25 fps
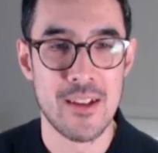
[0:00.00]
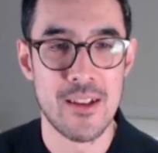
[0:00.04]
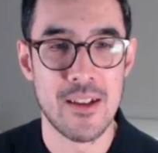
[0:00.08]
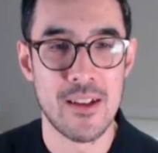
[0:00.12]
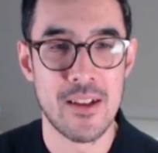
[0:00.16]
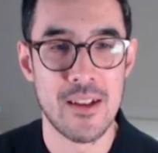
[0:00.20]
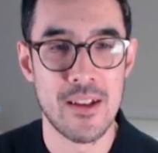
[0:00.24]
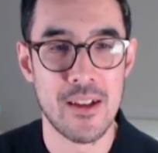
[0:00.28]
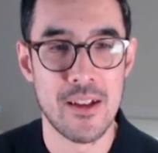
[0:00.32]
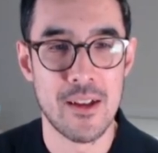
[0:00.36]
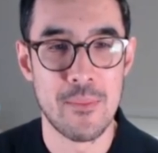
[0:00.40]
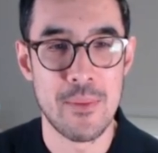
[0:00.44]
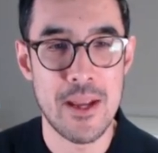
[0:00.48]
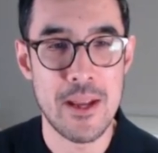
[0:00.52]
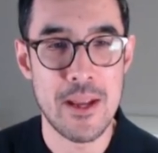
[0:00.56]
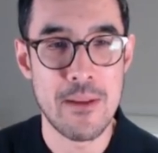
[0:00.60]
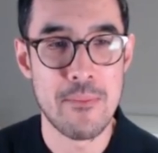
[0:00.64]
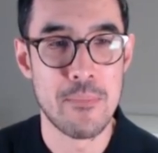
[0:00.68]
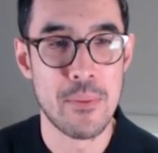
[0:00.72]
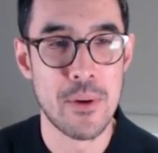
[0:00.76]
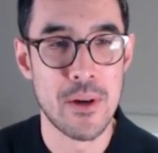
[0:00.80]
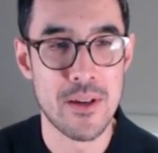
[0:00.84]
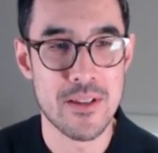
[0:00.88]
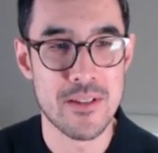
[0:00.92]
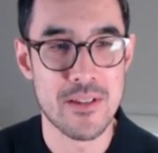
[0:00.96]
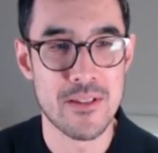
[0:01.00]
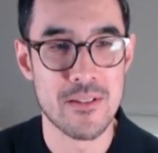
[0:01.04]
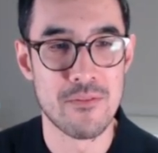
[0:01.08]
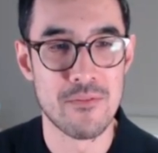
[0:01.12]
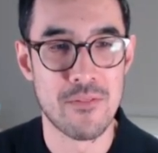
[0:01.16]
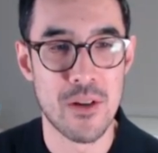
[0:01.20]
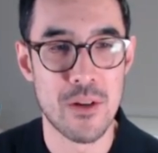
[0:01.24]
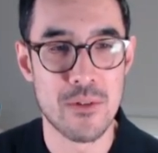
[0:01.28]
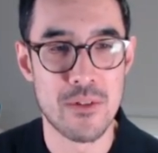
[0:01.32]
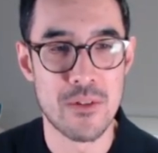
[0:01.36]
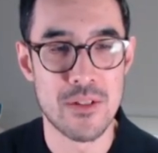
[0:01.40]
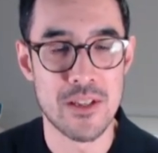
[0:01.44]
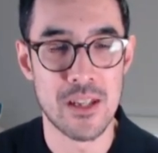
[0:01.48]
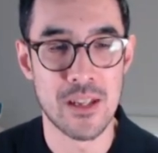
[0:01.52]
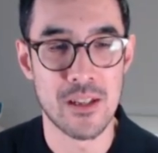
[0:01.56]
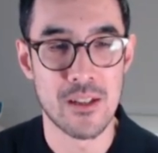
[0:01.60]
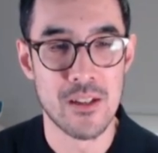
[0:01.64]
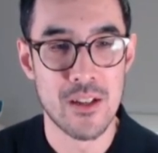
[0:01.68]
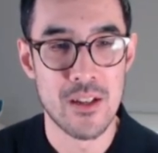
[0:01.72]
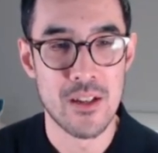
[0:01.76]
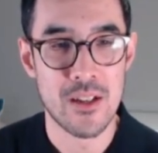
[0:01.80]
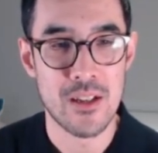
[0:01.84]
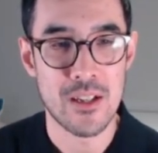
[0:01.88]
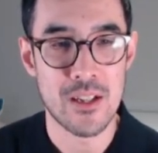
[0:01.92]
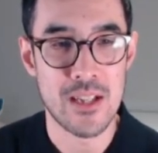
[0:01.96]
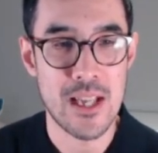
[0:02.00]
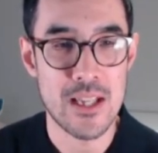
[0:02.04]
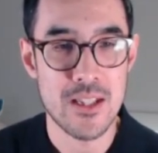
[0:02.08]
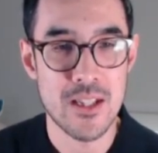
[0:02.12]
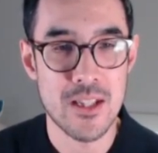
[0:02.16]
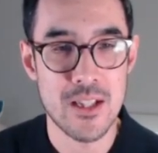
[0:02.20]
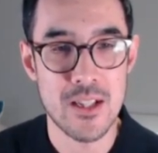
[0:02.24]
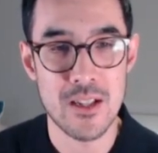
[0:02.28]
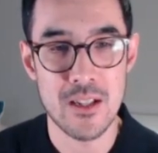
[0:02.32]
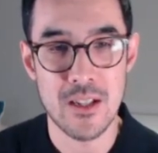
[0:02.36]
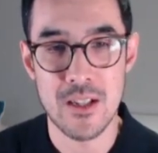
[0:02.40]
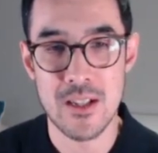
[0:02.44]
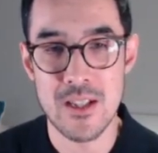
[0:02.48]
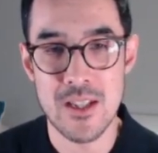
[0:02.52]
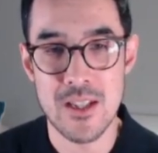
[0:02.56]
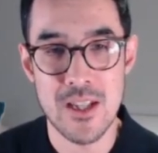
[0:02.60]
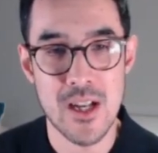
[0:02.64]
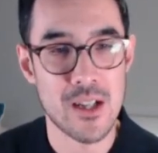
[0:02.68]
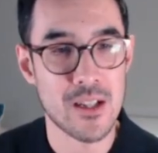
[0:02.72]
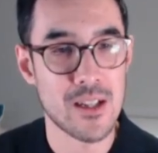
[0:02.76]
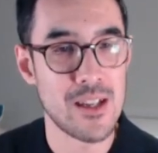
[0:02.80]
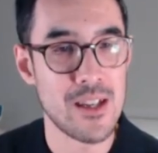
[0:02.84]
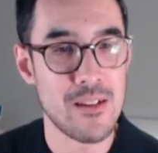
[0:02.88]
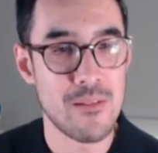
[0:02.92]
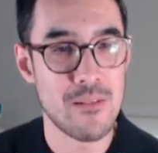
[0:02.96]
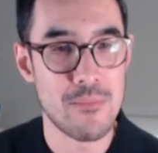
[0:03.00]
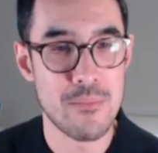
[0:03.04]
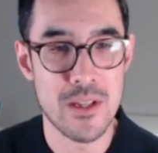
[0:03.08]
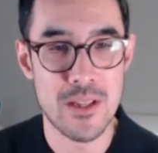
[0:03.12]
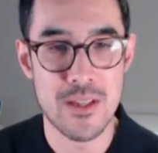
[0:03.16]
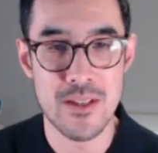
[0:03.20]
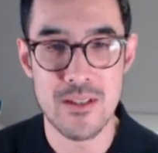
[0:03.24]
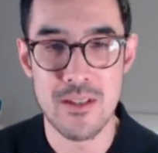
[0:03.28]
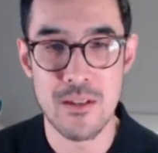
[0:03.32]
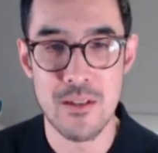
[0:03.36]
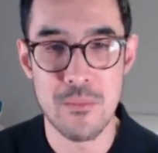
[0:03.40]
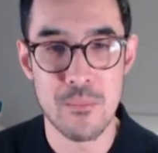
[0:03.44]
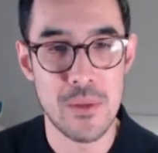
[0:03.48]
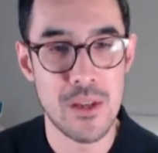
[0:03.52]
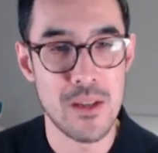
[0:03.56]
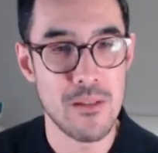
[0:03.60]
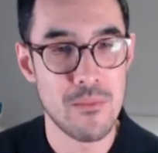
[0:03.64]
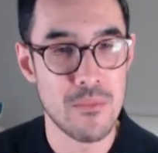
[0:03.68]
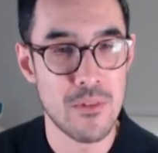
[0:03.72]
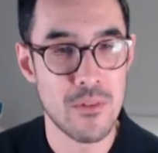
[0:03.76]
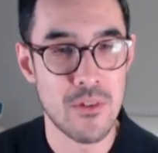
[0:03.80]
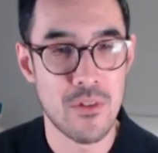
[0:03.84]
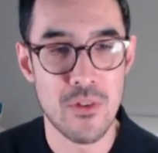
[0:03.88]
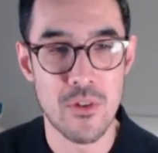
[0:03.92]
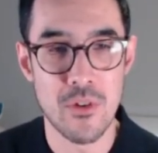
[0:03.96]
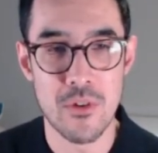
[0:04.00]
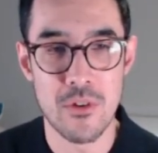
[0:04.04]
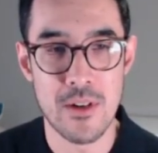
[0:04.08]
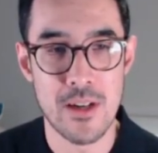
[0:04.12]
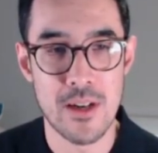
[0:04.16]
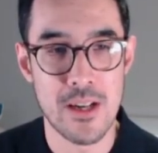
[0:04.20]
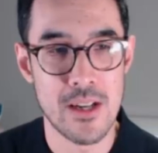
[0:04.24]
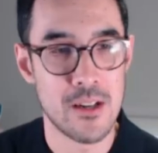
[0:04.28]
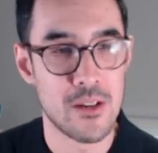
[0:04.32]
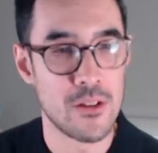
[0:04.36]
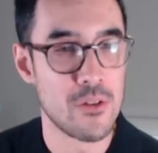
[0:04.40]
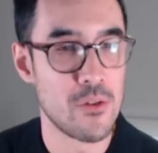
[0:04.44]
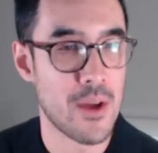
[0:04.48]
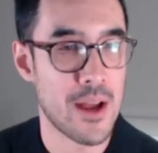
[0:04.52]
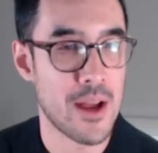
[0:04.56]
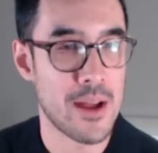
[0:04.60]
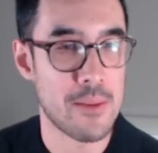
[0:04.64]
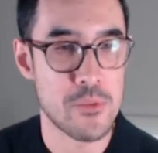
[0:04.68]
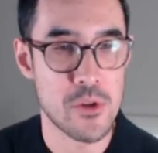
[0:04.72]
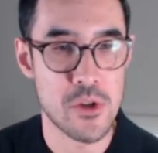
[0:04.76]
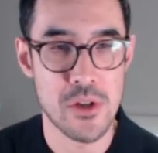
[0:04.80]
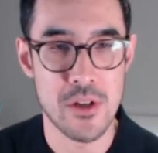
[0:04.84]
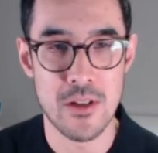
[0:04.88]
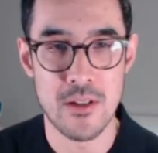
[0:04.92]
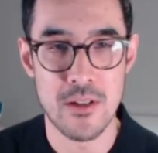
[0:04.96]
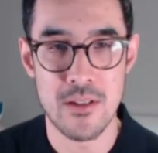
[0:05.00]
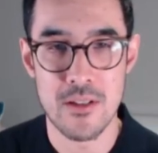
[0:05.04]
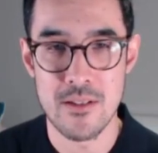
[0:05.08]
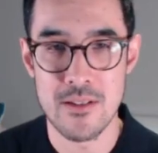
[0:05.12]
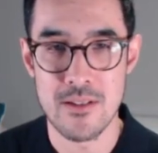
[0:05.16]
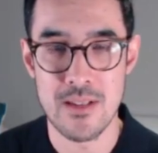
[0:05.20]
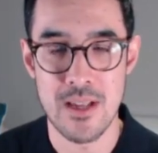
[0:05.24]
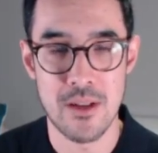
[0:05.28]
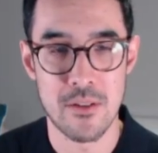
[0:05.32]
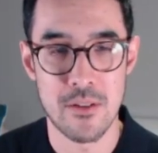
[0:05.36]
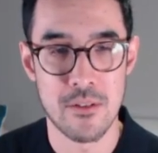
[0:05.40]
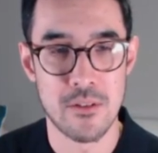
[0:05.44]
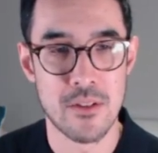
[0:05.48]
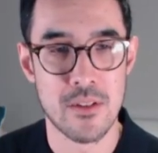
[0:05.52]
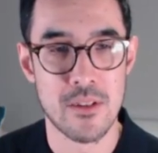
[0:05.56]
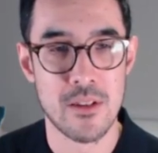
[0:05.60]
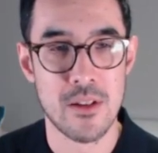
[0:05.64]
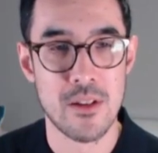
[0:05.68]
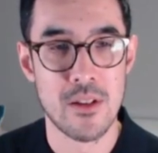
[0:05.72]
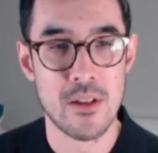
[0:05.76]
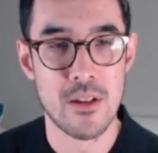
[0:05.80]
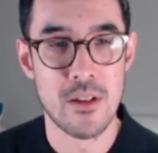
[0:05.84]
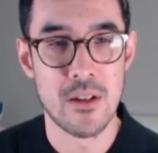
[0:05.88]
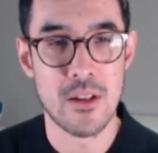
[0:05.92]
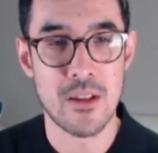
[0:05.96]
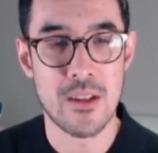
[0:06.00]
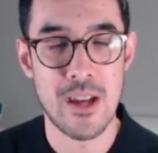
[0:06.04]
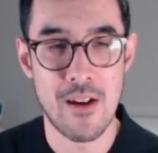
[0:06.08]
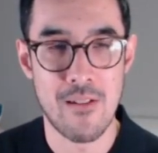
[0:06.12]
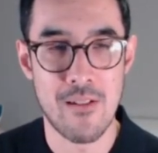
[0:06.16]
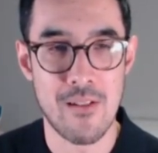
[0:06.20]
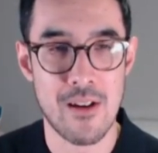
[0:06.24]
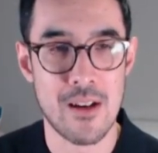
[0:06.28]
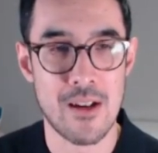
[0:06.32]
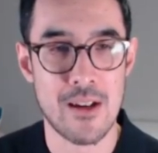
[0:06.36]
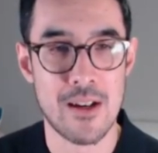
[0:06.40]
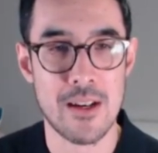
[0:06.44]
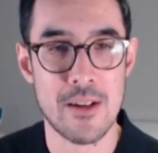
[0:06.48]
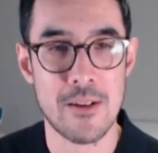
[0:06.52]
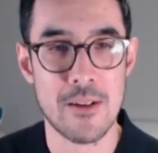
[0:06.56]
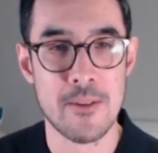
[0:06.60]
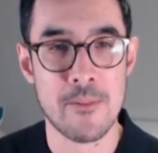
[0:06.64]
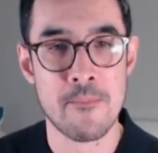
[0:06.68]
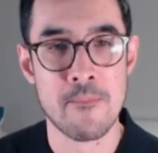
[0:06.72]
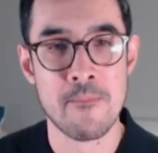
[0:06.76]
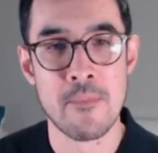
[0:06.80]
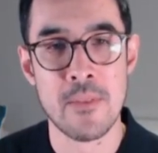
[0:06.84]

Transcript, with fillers: Um, in-person voting. Connecticut, Kentucky, Mississippi, Missouri, New Hampshire, South Carolina.